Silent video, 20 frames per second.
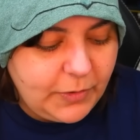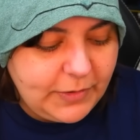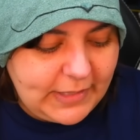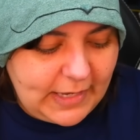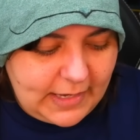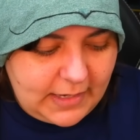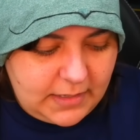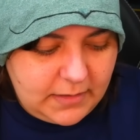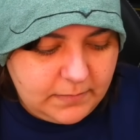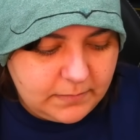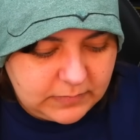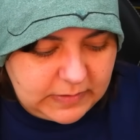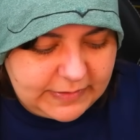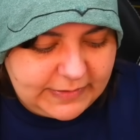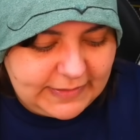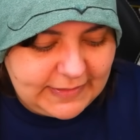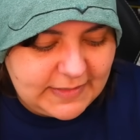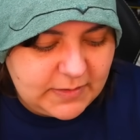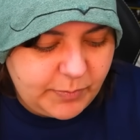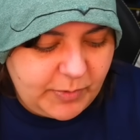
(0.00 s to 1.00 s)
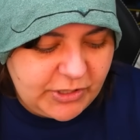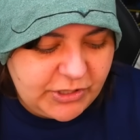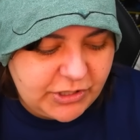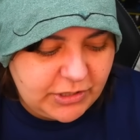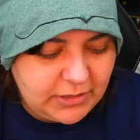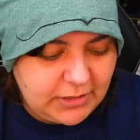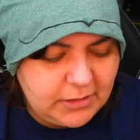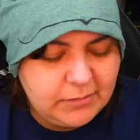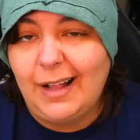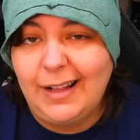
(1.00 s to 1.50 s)
okay, nothing
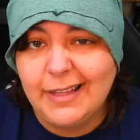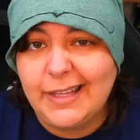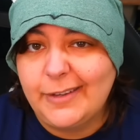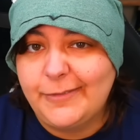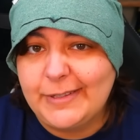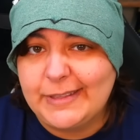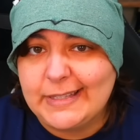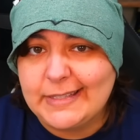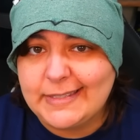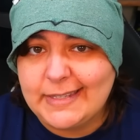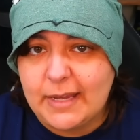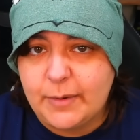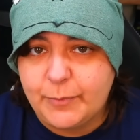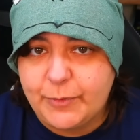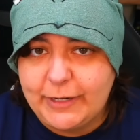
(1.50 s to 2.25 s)
special. I'll give it the same